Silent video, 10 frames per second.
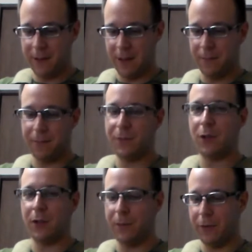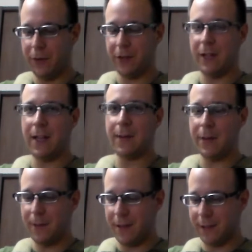I'm totally pulling your leg. But
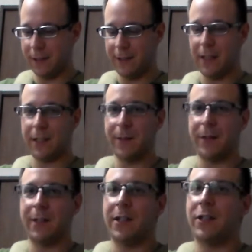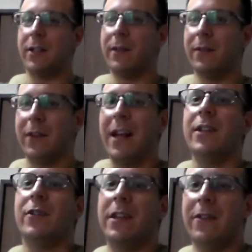you basically take some of the stitching. What I
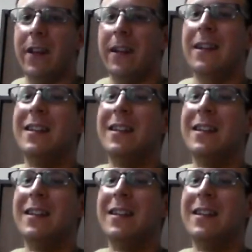do anyway.